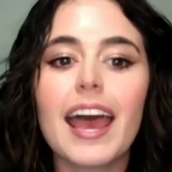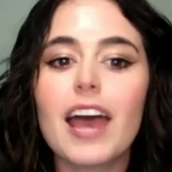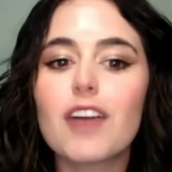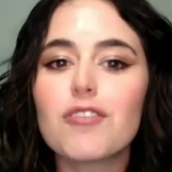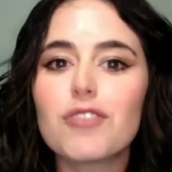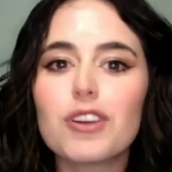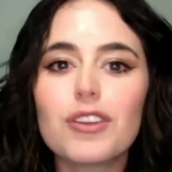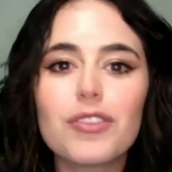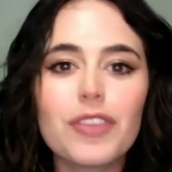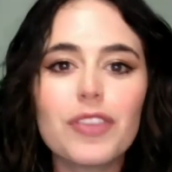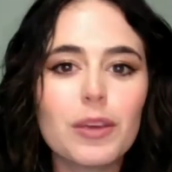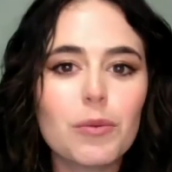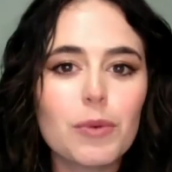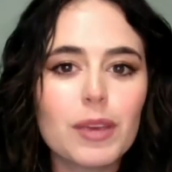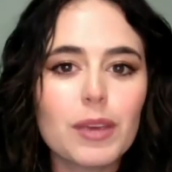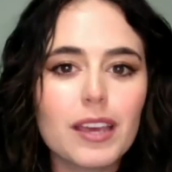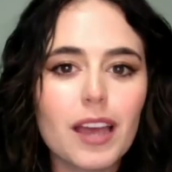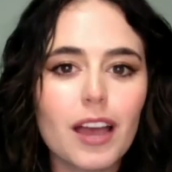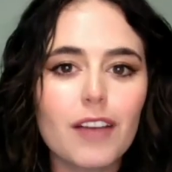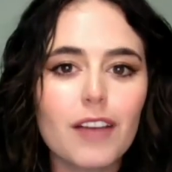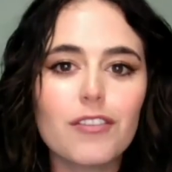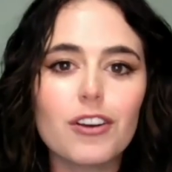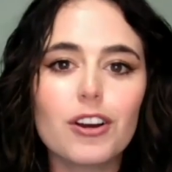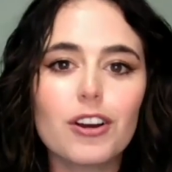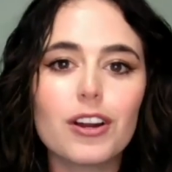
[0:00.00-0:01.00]
Everything we
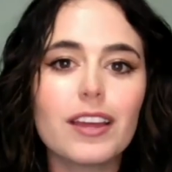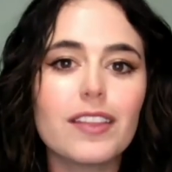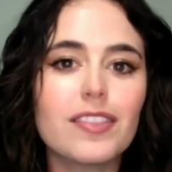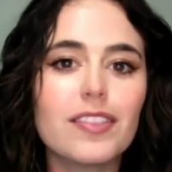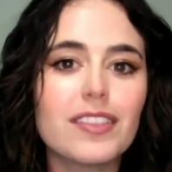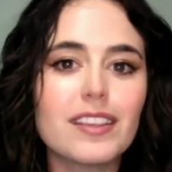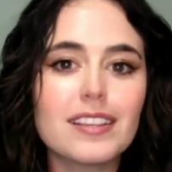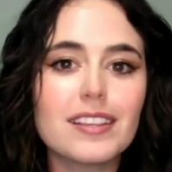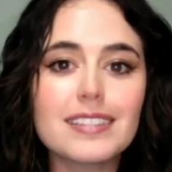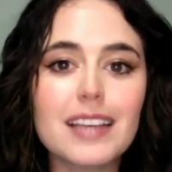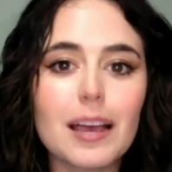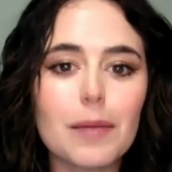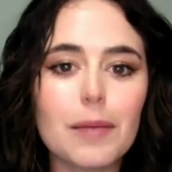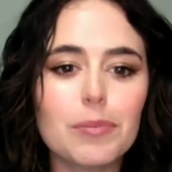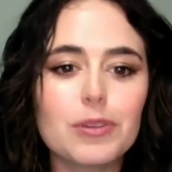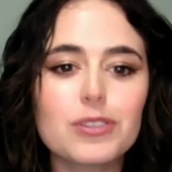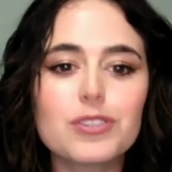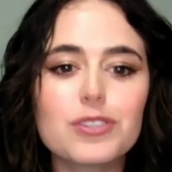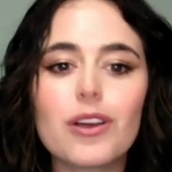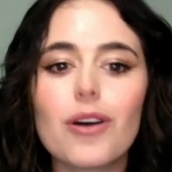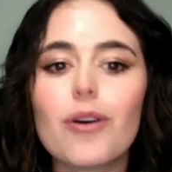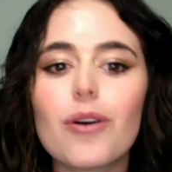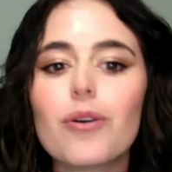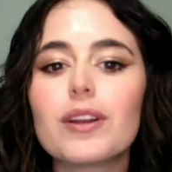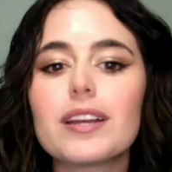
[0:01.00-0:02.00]
cover in this
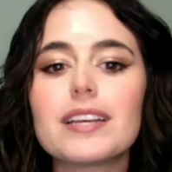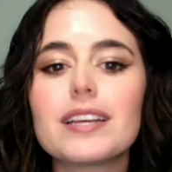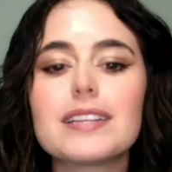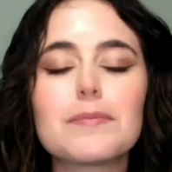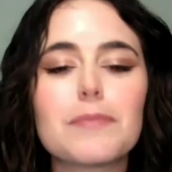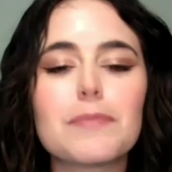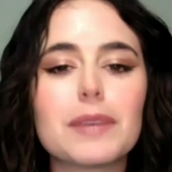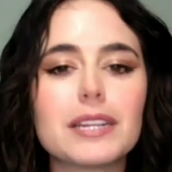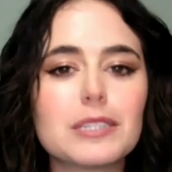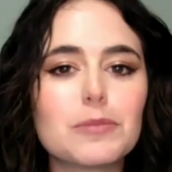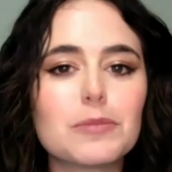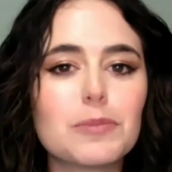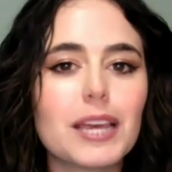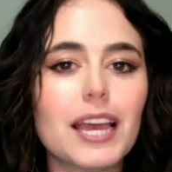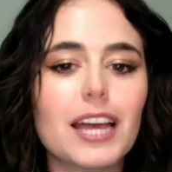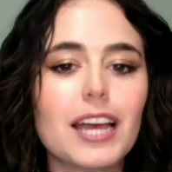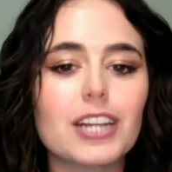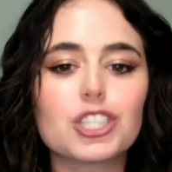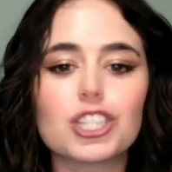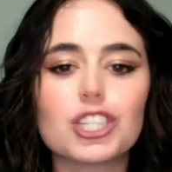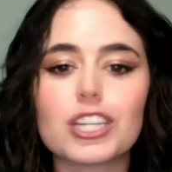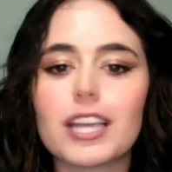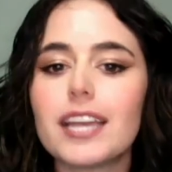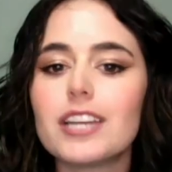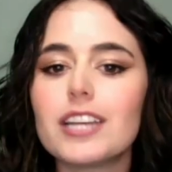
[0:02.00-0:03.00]
episode is meant to be
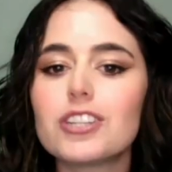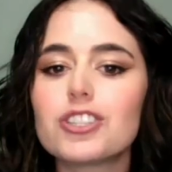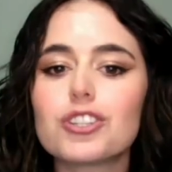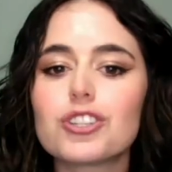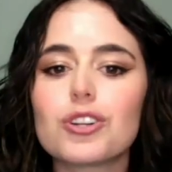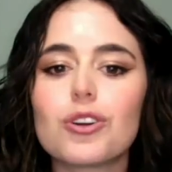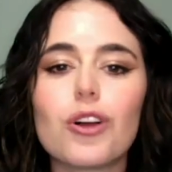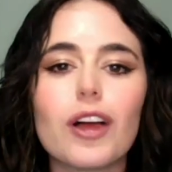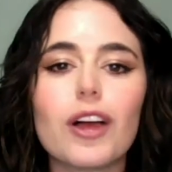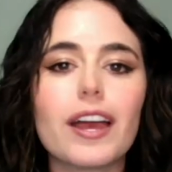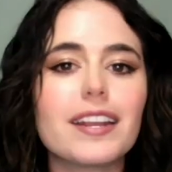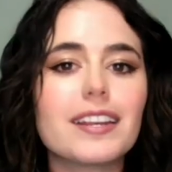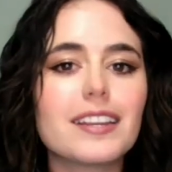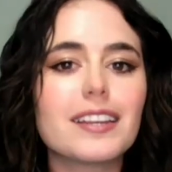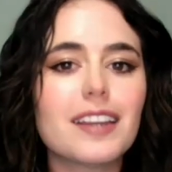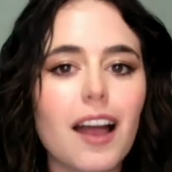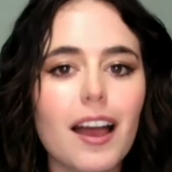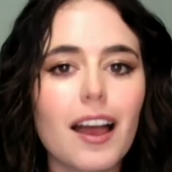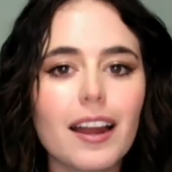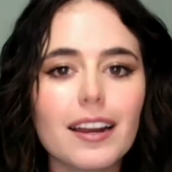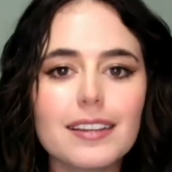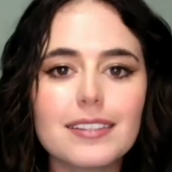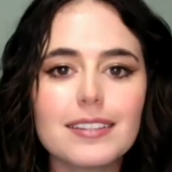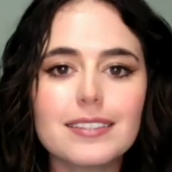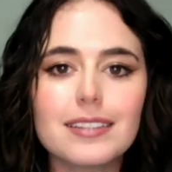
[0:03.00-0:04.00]
educational and
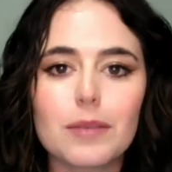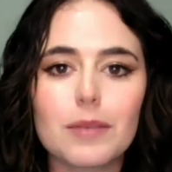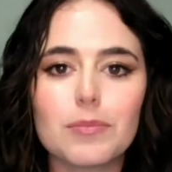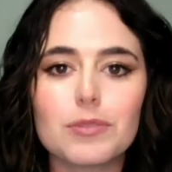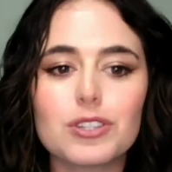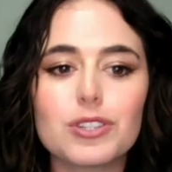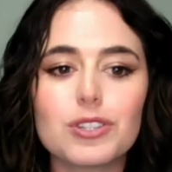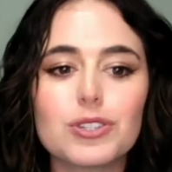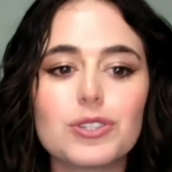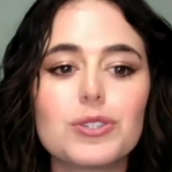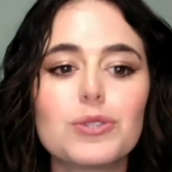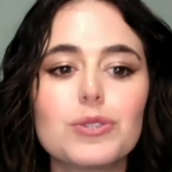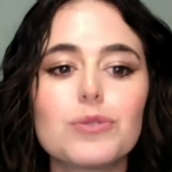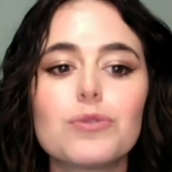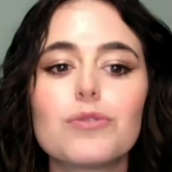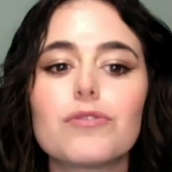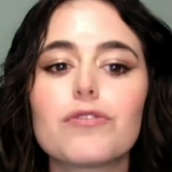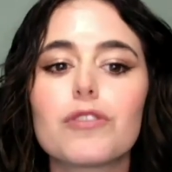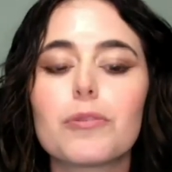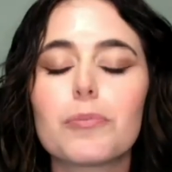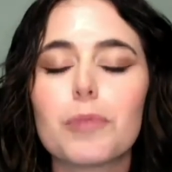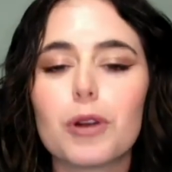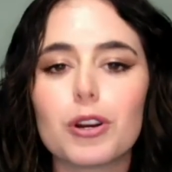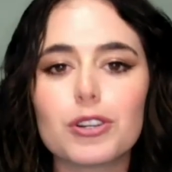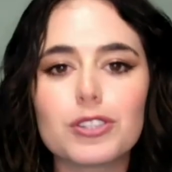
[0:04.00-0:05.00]
not a substitute
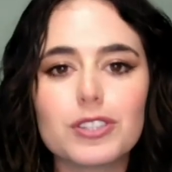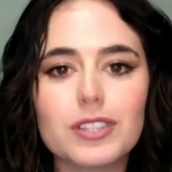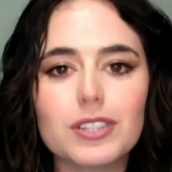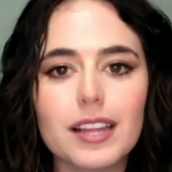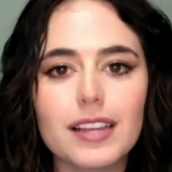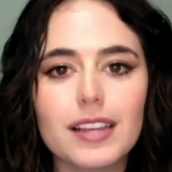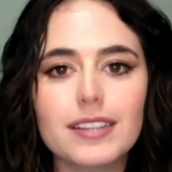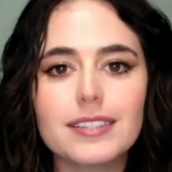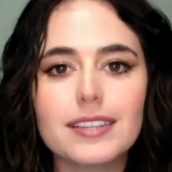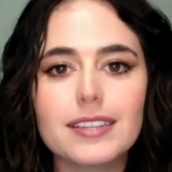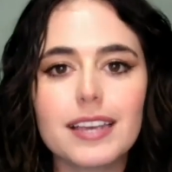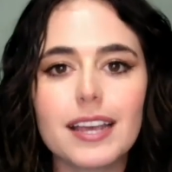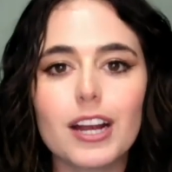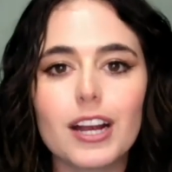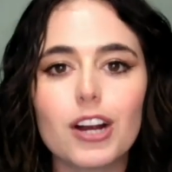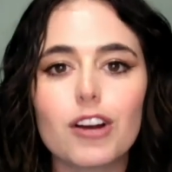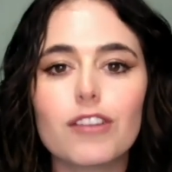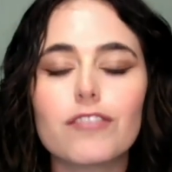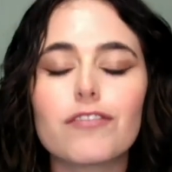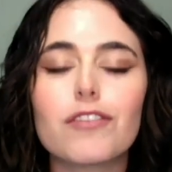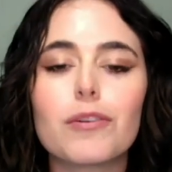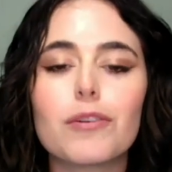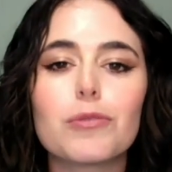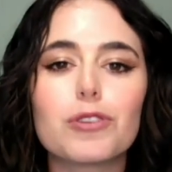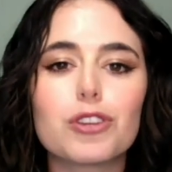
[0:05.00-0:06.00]
for personalized care
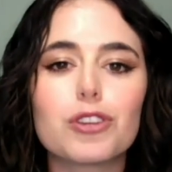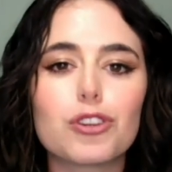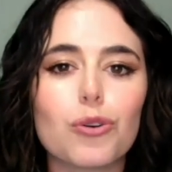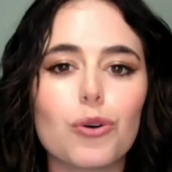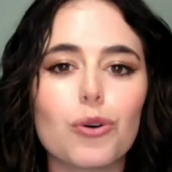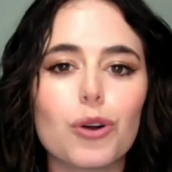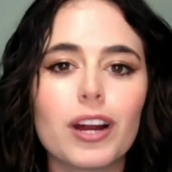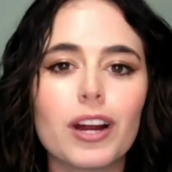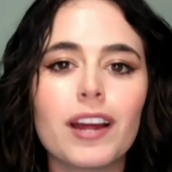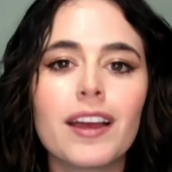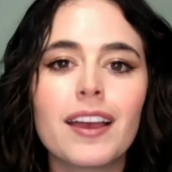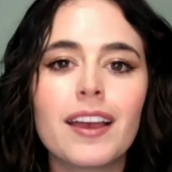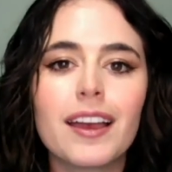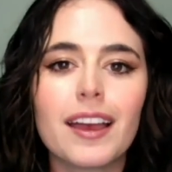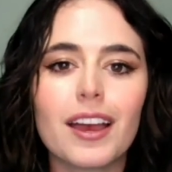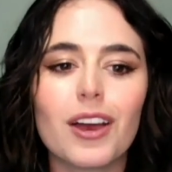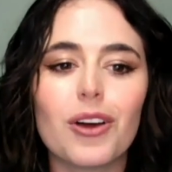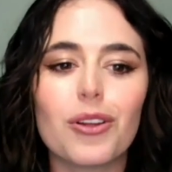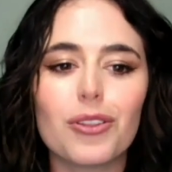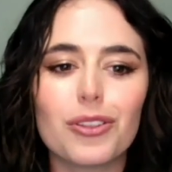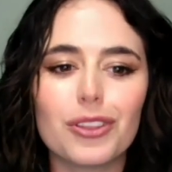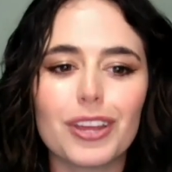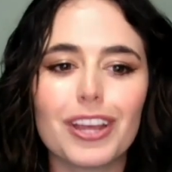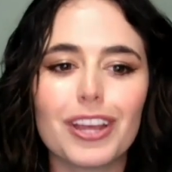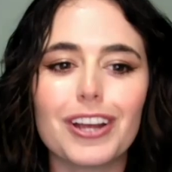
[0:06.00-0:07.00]
from your
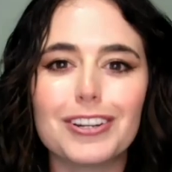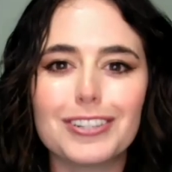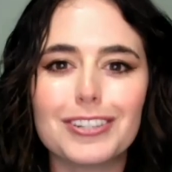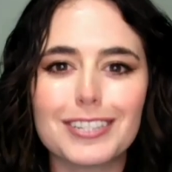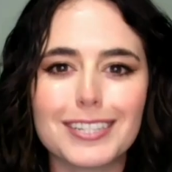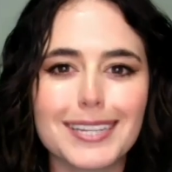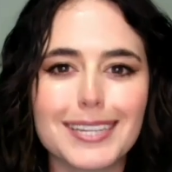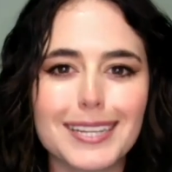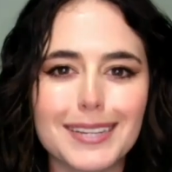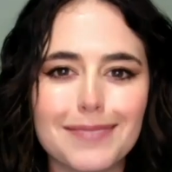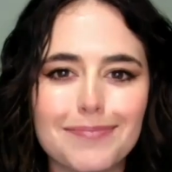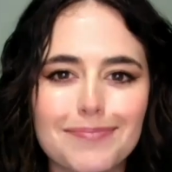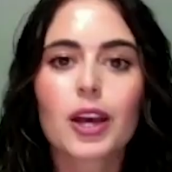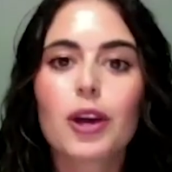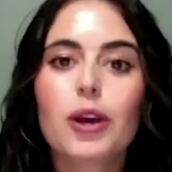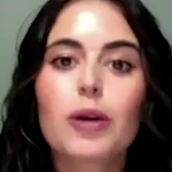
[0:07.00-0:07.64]
healthcare team.